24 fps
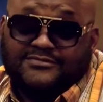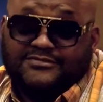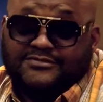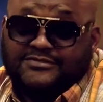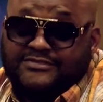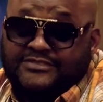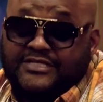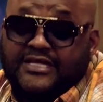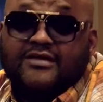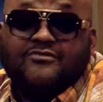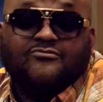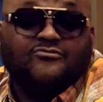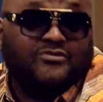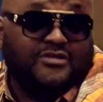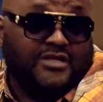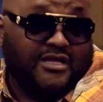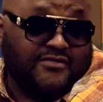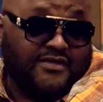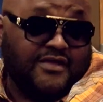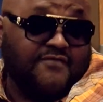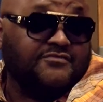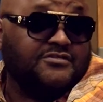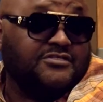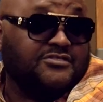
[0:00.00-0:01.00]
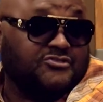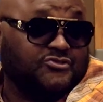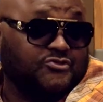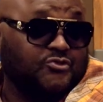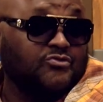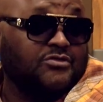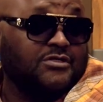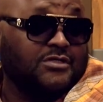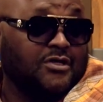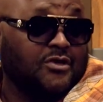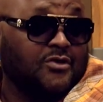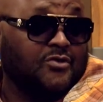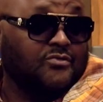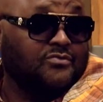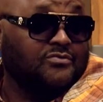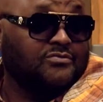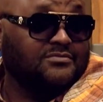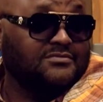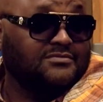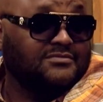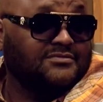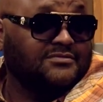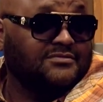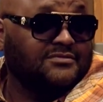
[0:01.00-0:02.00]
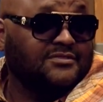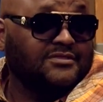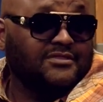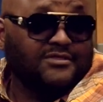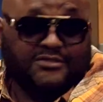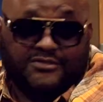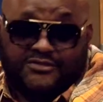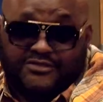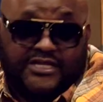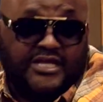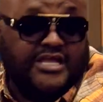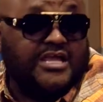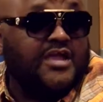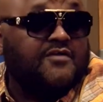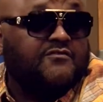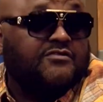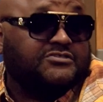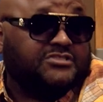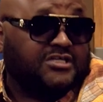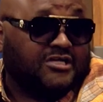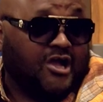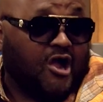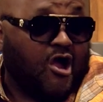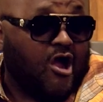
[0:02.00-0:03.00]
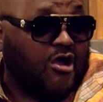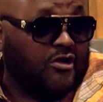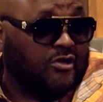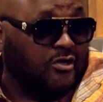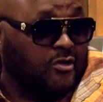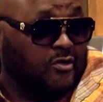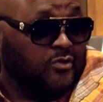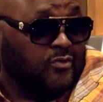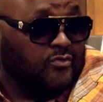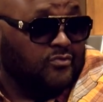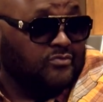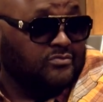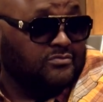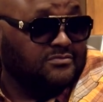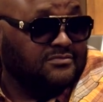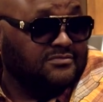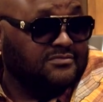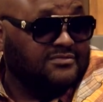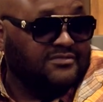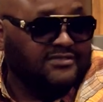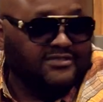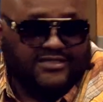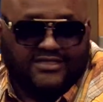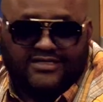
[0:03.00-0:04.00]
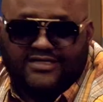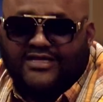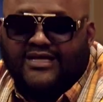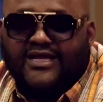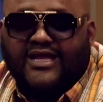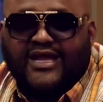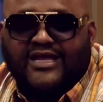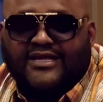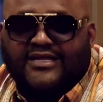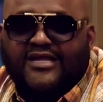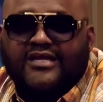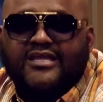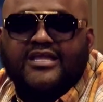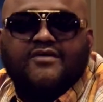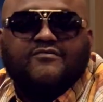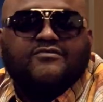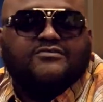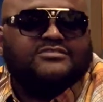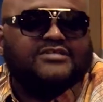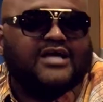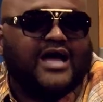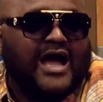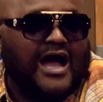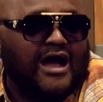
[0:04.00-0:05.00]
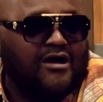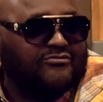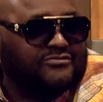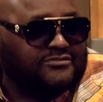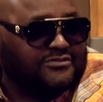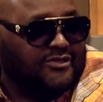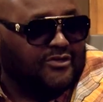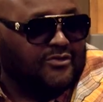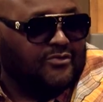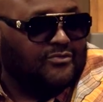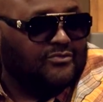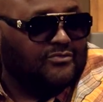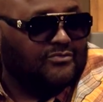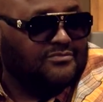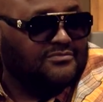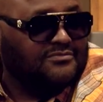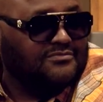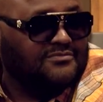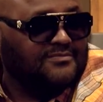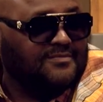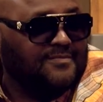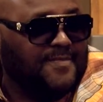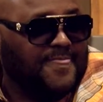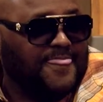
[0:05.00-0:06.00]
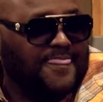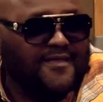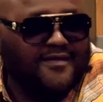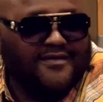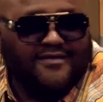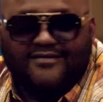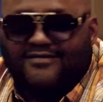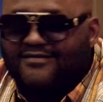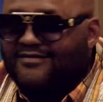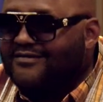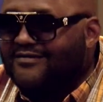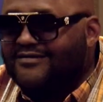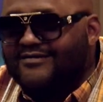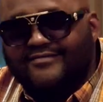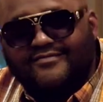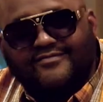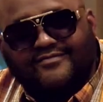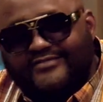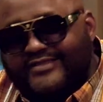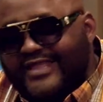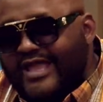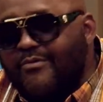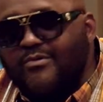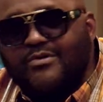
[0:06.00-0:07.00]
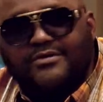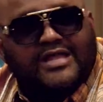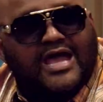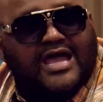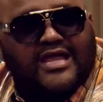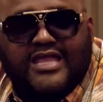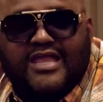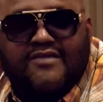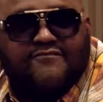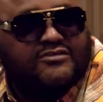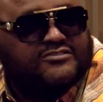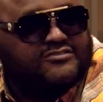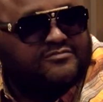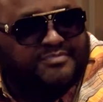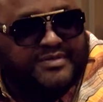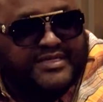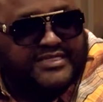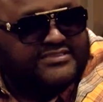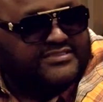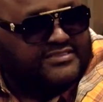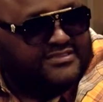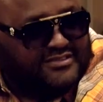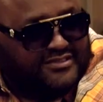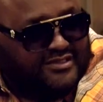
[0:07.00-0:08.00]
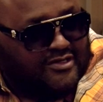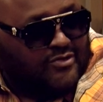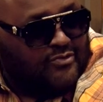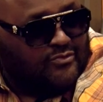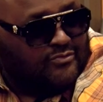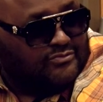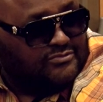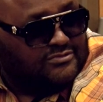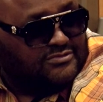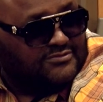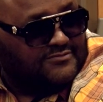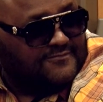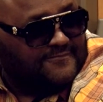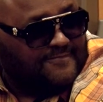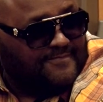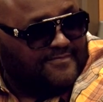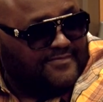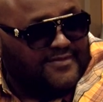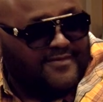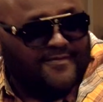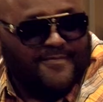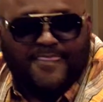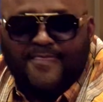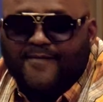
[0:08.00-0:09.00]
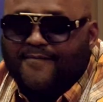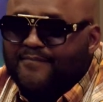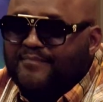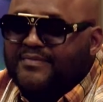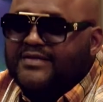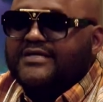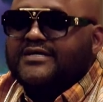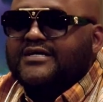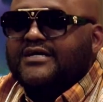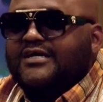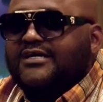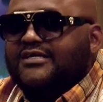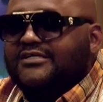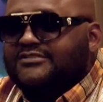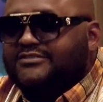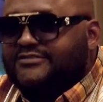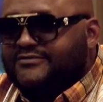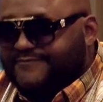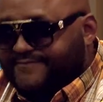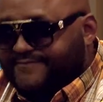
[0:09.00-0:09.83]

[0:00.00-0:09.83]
Mm-hmm. They'll give us a student loan. They'll give us a car loan. And they'll give us a house loan. They will not give us business loans, because